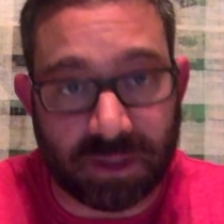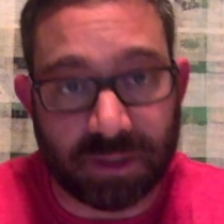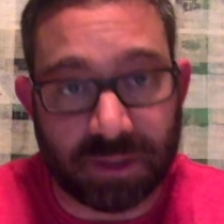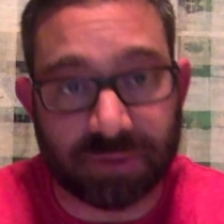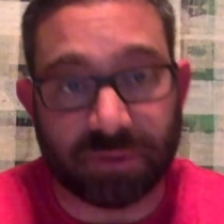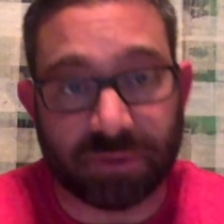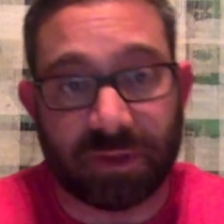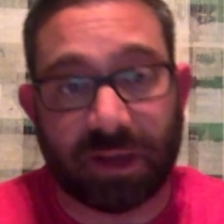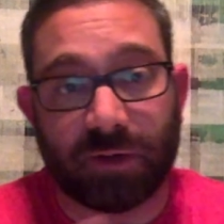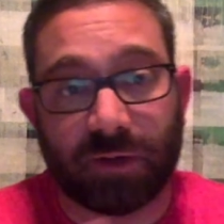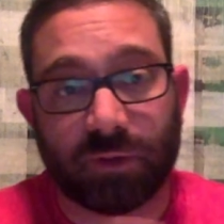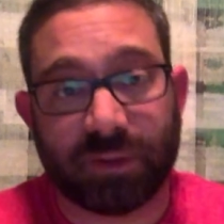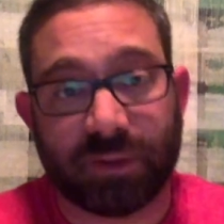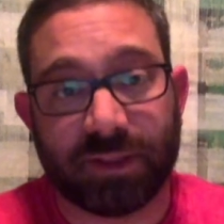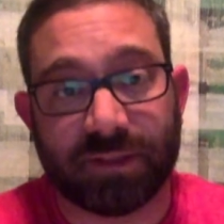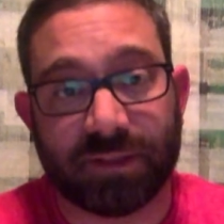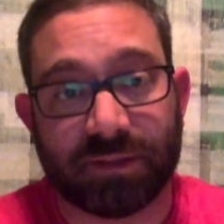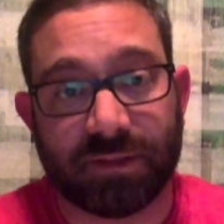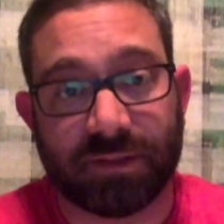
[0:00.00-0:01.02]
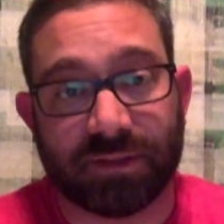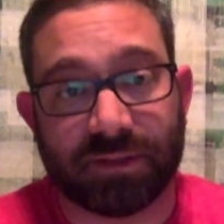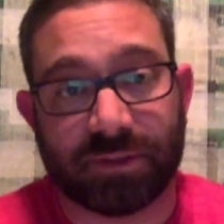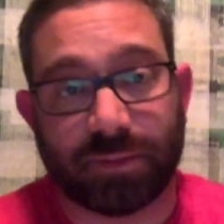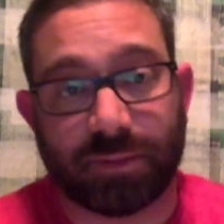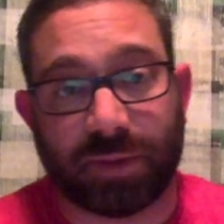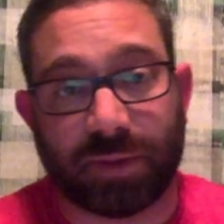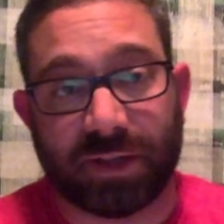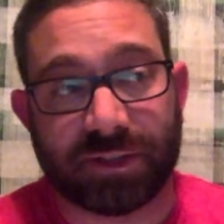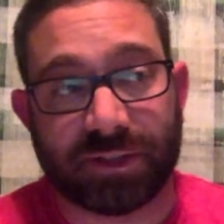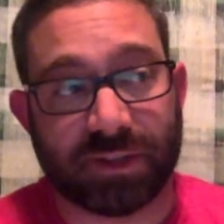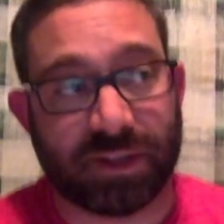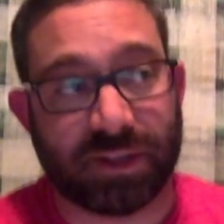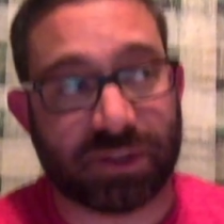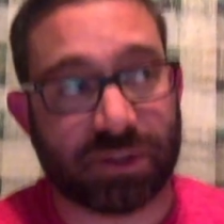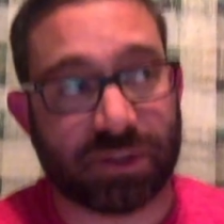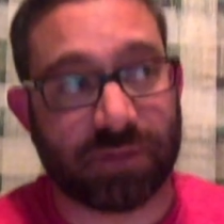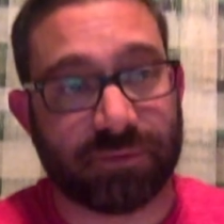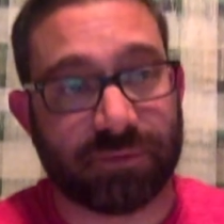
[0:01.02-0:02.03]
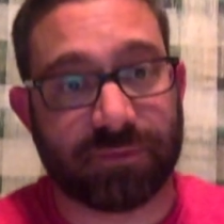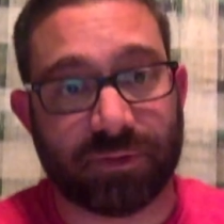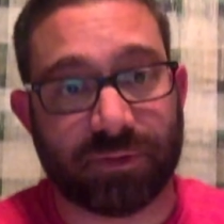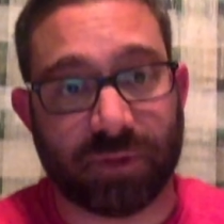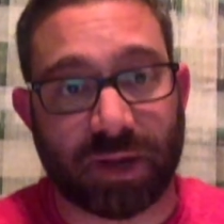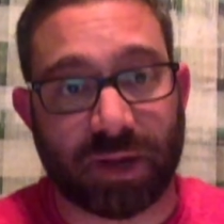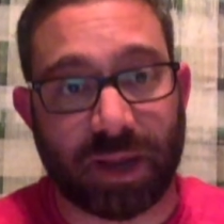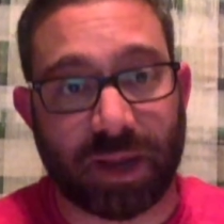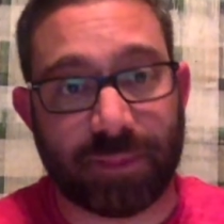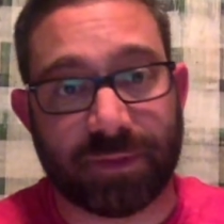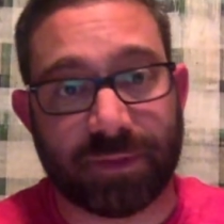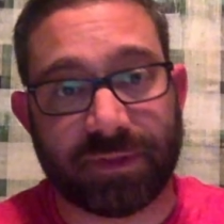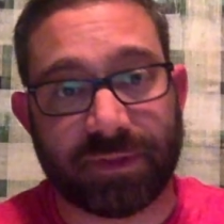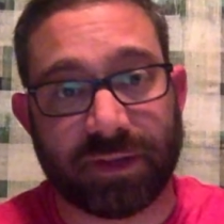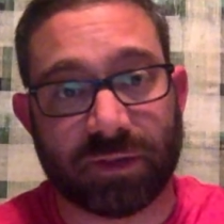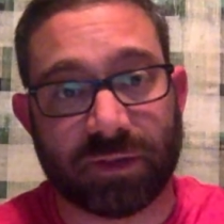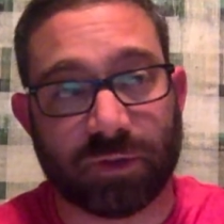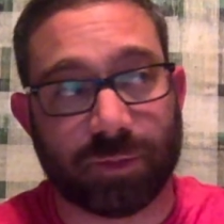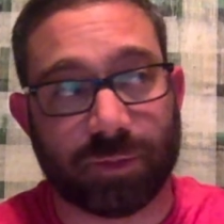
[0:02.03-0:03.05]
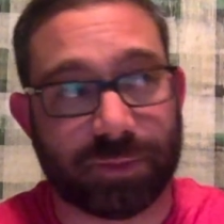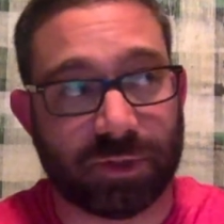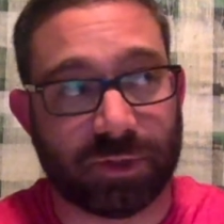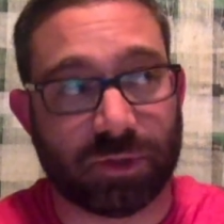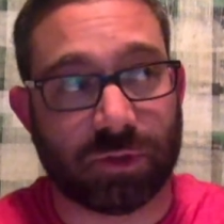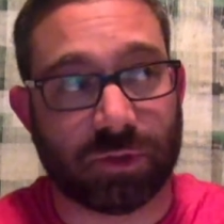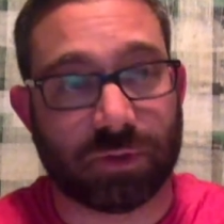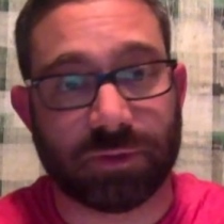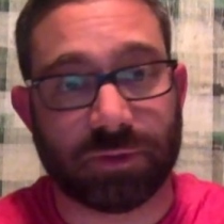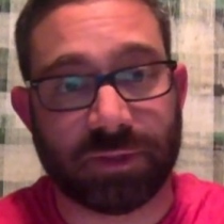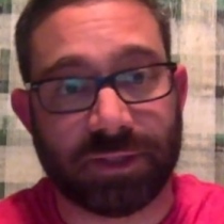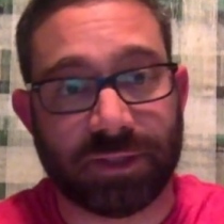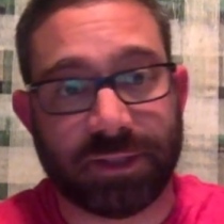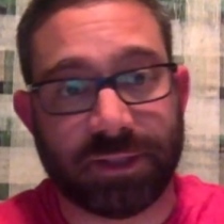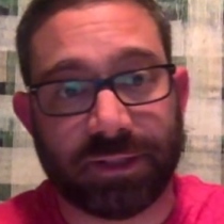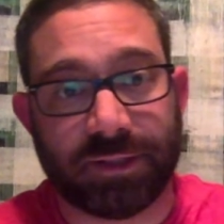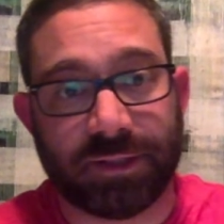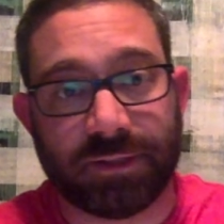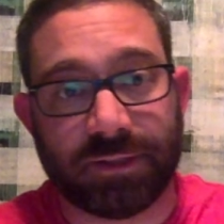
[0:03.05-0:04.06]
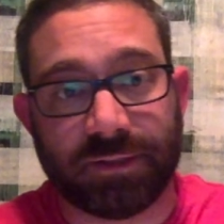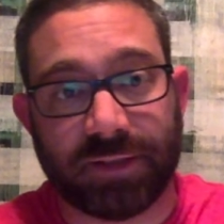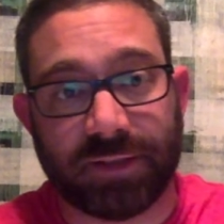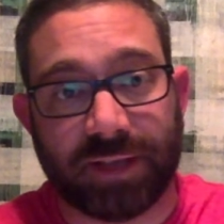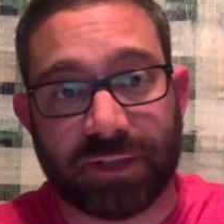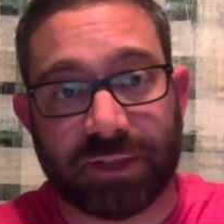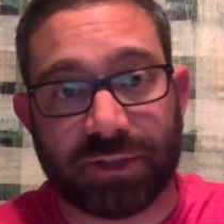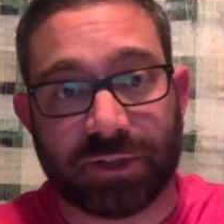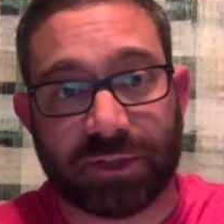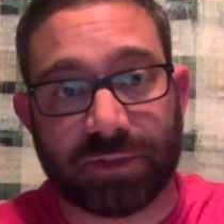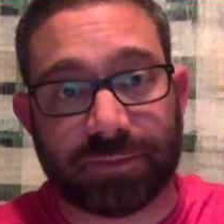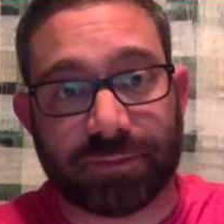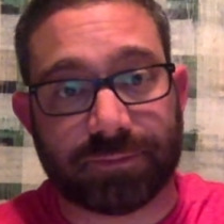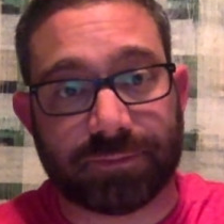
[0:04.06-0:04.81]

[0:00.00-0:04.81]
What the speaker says: So not only is this postulation of the hypothetical pure nature,